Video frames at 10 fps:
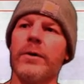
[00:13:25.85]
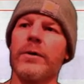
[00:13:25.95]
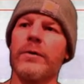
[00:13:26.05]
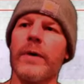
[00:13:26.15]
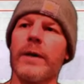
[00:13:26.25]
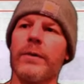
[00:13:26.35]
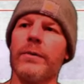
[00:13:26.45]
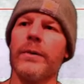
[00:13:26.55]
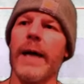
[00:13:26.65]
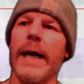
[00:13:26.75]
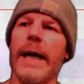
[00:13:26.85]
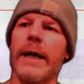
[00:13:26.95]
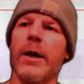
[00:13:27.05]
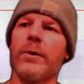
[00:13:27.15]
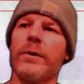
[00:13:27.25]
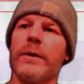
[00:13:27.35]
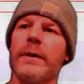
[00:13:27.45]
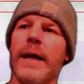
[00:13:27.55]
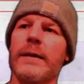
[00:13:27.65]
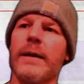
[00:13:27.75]
straight through that and go to the
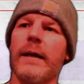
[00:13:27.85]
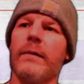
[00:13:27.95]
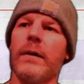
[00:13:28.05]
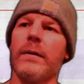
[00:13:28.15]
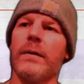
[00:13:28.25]
next level.